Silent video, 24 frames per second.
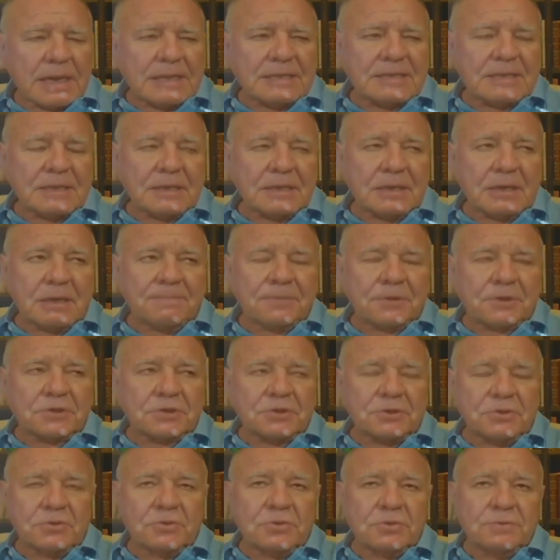And
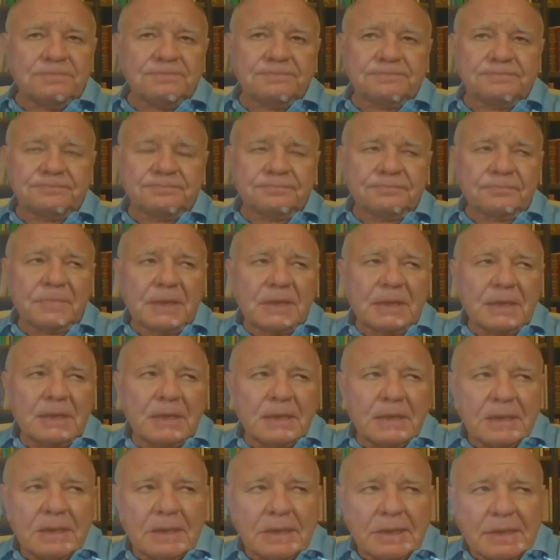number two,
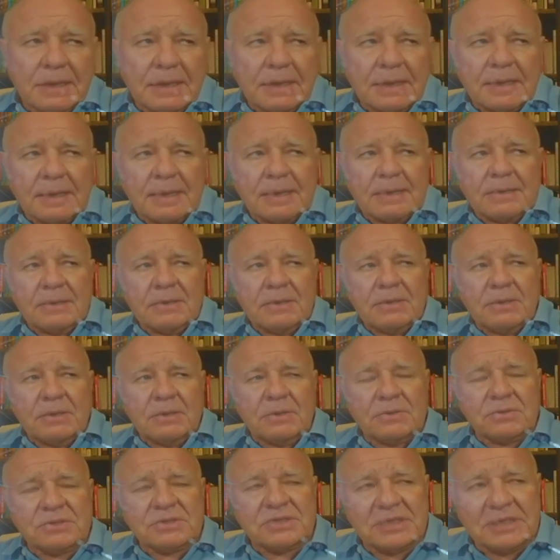
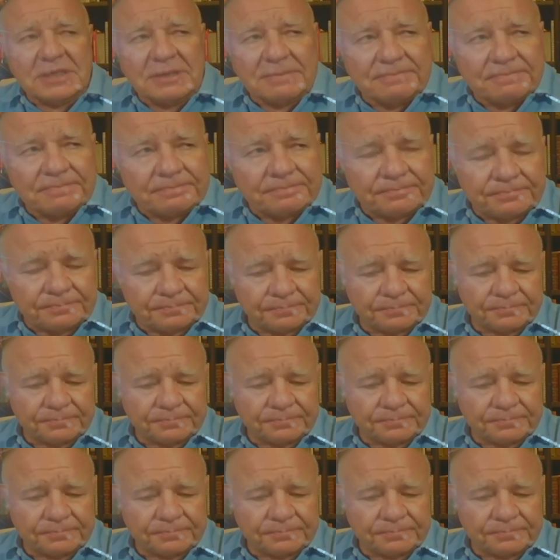you see,